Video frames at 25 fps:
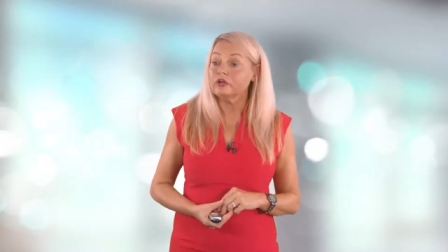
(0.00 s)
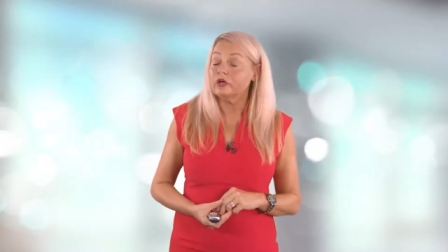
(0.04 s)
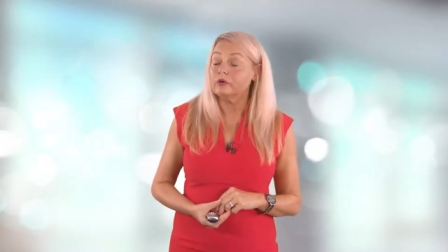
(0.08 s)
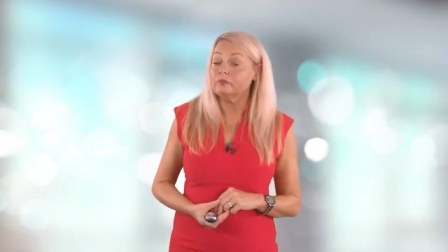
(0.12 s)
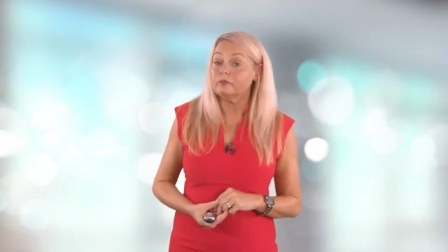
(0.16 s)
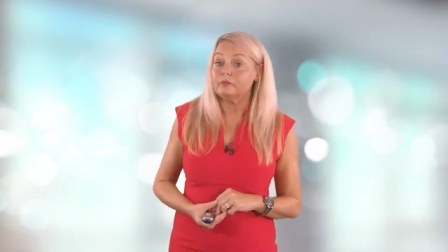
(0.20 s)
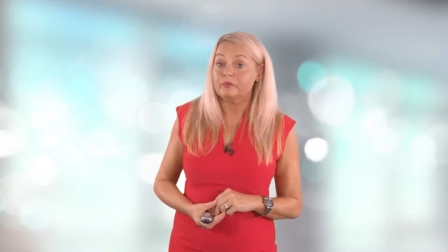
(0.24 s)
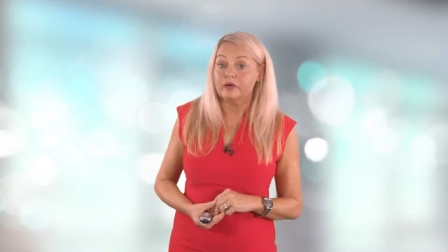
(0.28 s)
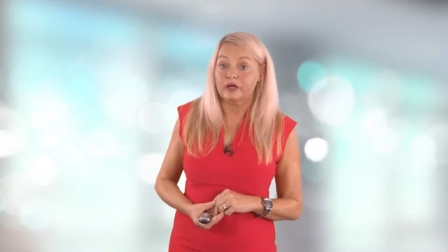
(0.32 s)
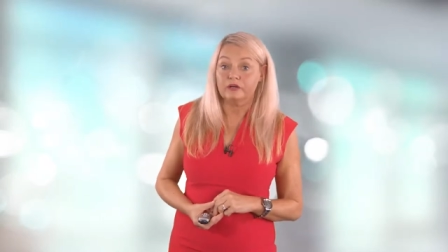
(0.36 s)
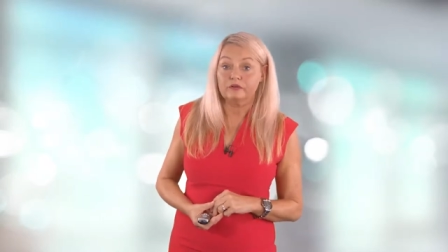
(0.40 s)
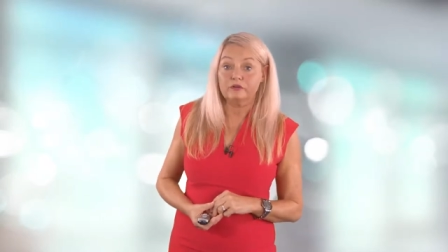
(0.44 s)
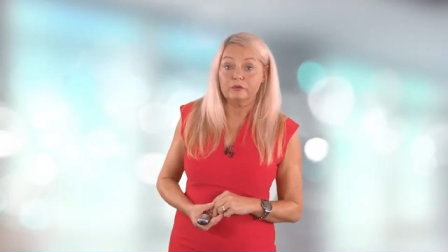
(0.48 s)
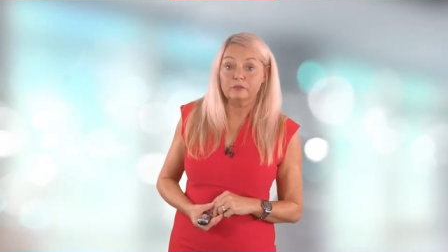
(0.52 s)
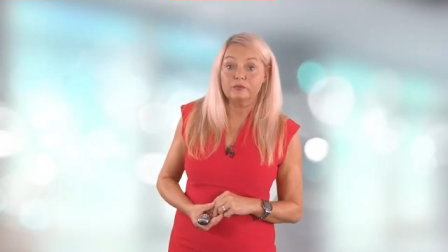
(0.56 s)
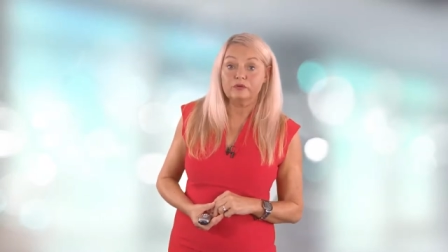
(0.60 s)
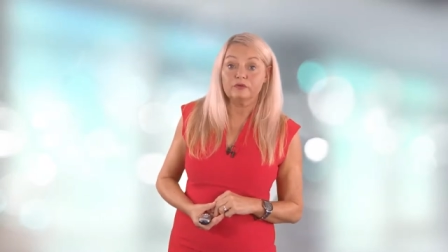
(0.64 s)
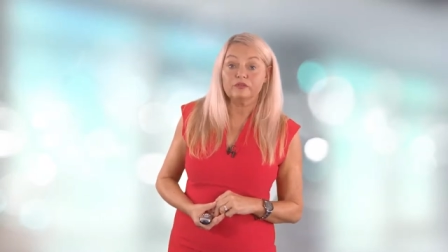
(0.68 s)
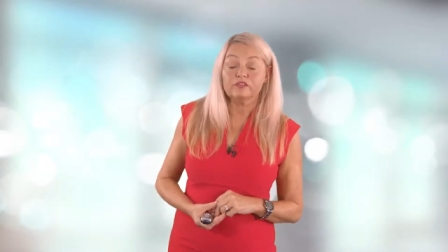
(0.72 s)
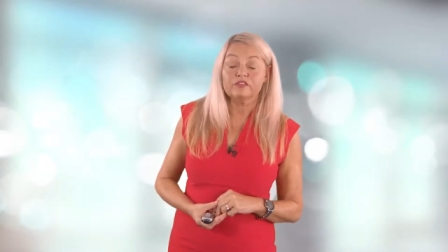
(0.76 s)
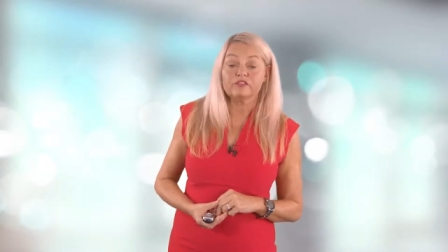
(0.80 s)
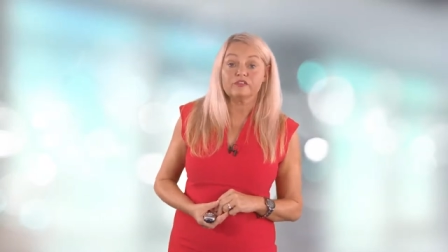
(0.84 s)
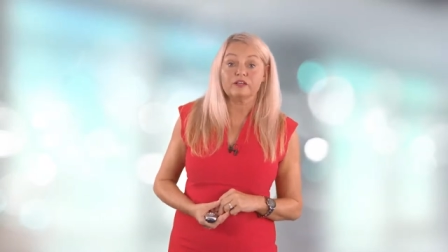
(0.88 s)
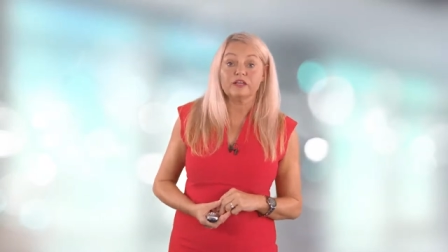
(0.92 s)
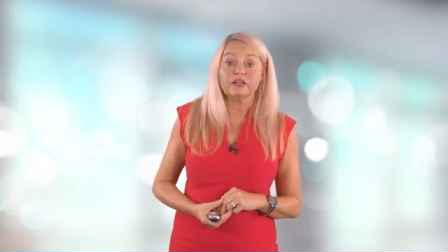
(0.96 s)
and
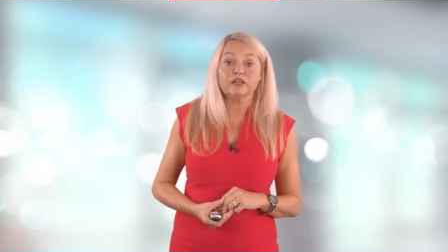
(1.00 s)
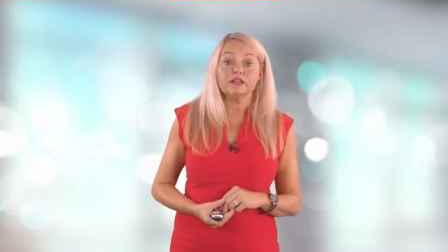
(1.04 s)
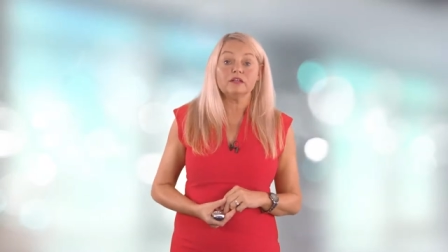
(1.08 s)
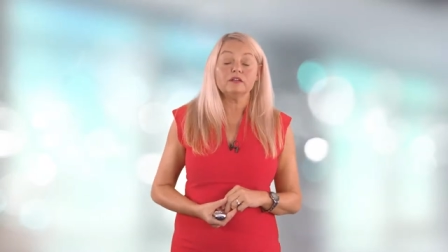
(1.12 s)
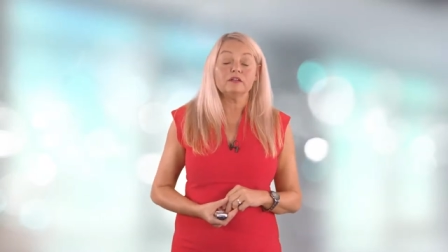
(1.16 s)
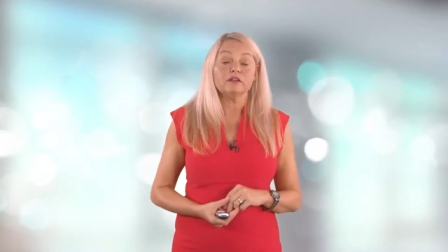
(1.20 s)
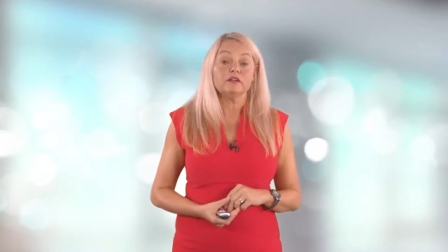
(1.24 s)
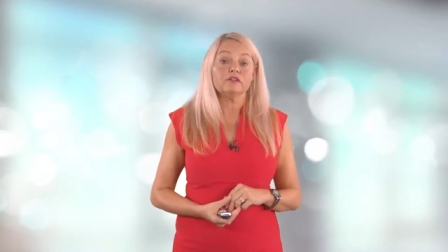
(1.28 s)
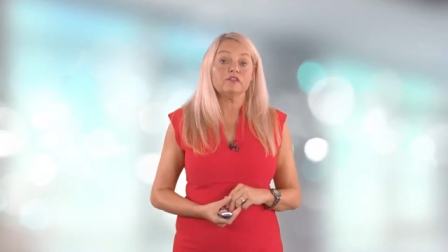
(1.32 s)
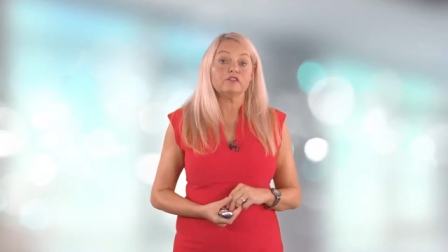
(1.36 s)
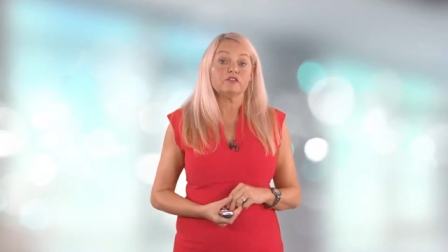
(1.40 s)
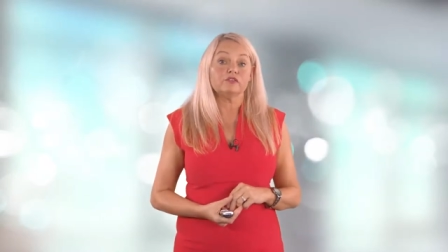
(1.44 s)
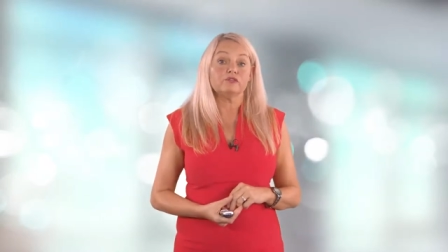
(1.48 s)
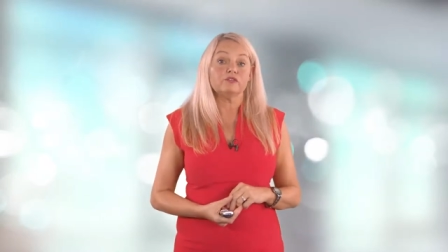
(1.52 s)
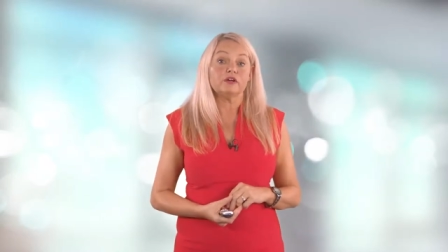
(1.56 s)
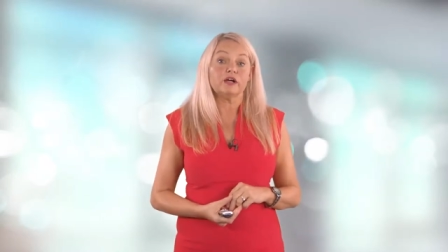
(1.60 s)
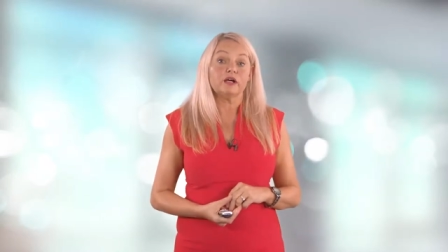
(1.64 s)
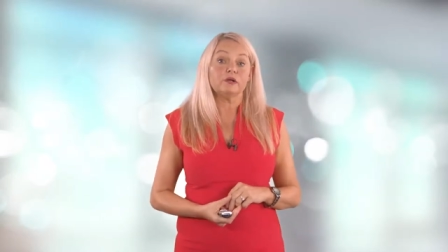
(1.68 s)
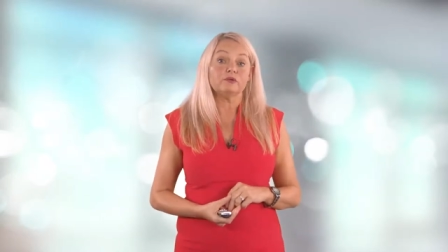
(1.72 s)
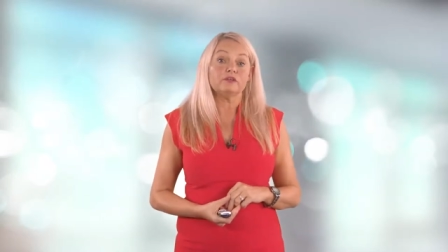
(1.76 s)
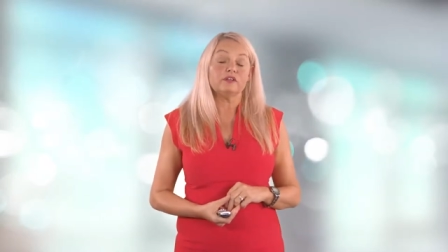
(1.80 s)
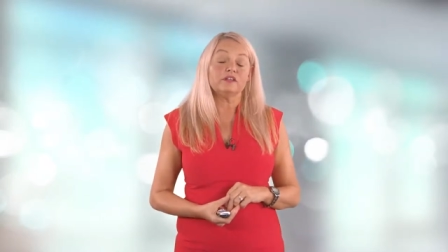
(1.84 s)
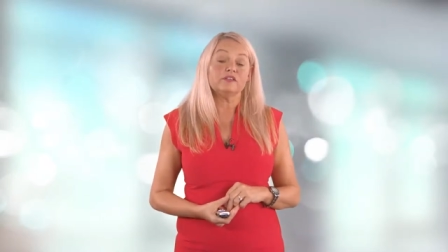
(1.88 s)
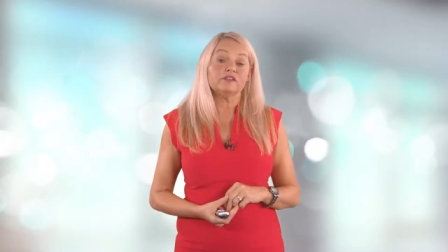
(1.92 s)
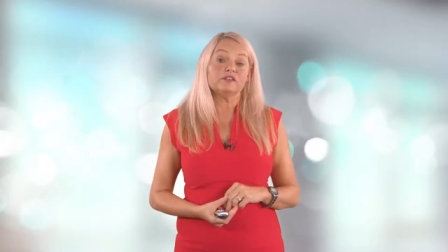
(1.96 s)
peri-wound skin and
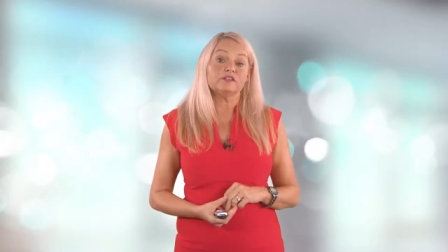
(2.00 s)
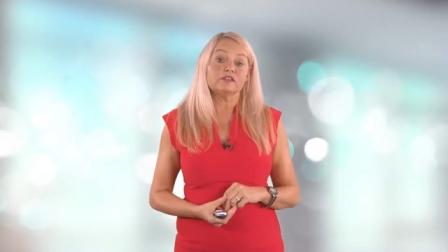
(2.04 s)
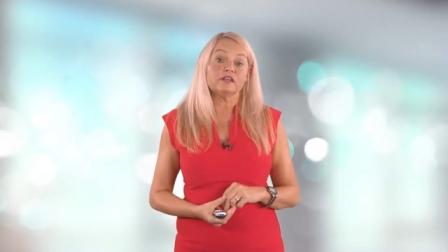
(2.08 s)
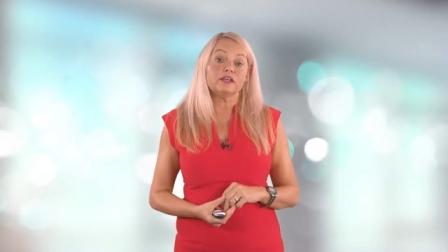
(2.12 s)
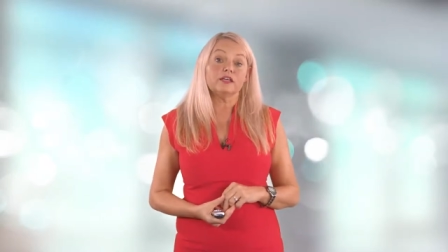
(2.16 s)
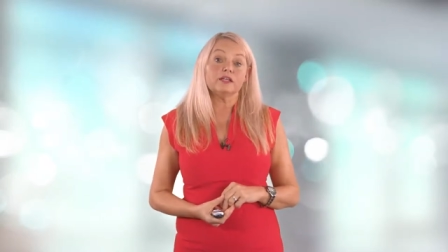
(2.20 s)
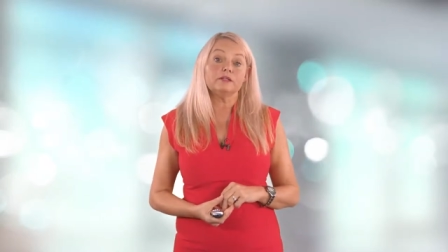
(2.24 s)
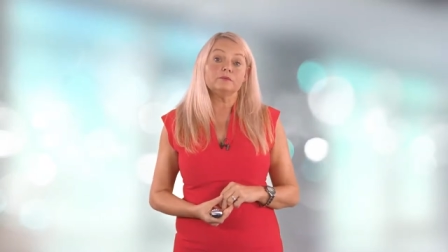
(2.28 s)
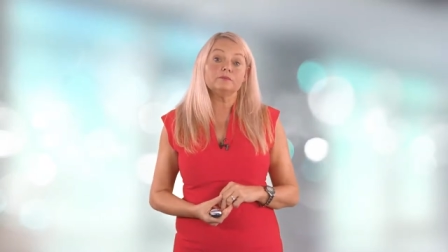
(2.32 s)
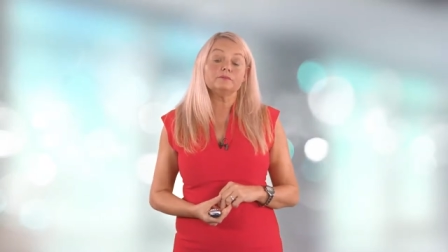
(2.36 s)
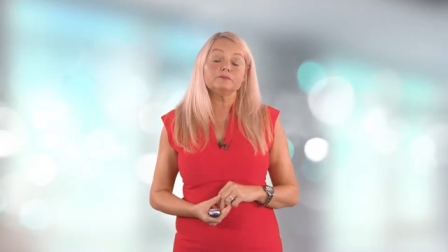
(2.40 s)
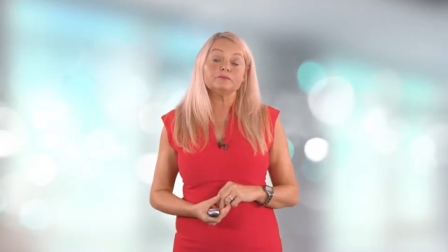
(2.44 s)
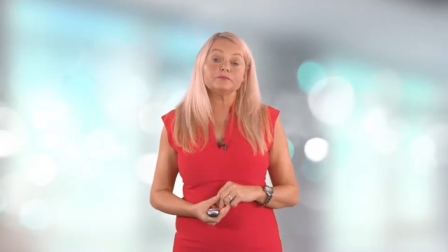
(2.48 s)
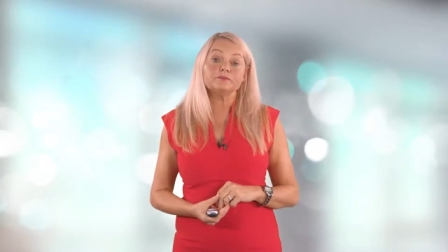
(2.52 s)
surrounding skin,